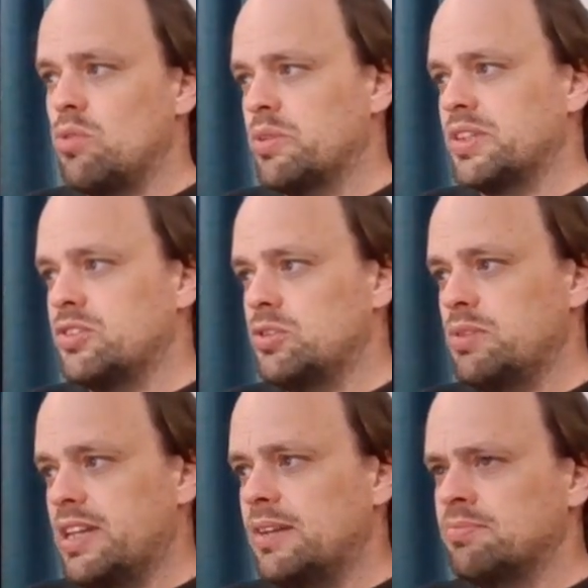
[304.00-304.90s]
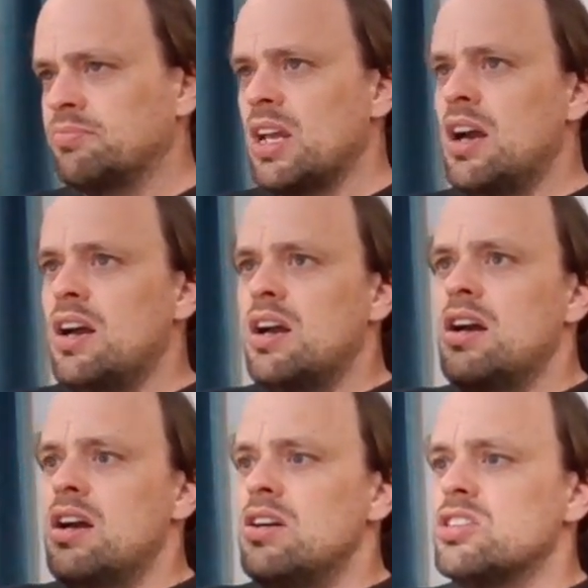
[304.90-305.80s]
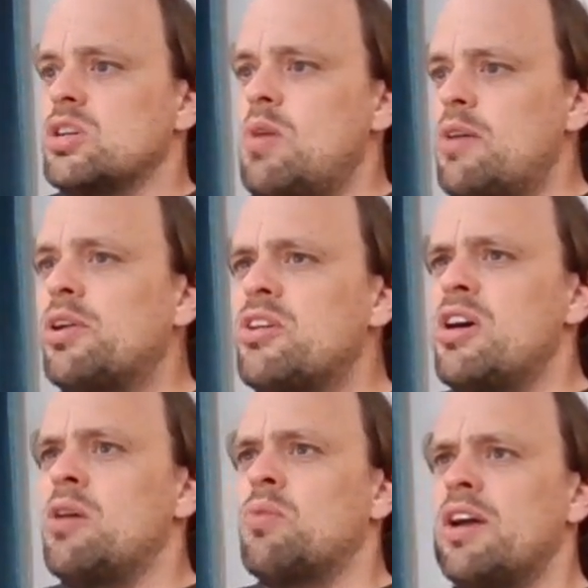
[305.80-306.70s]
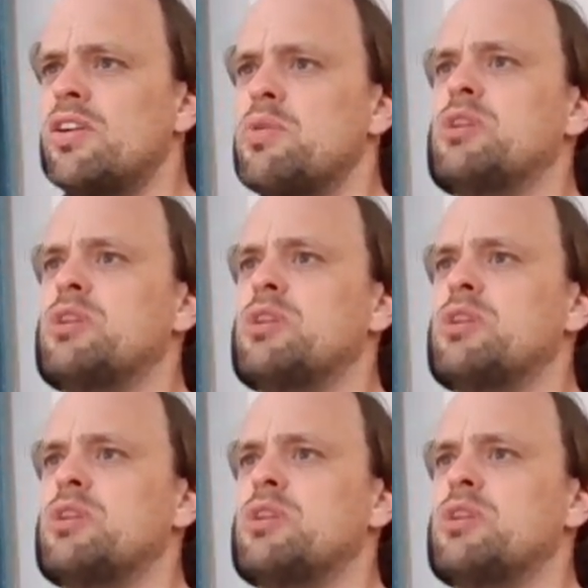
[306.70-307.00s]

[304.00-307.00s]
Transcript: what we can do with that. So where are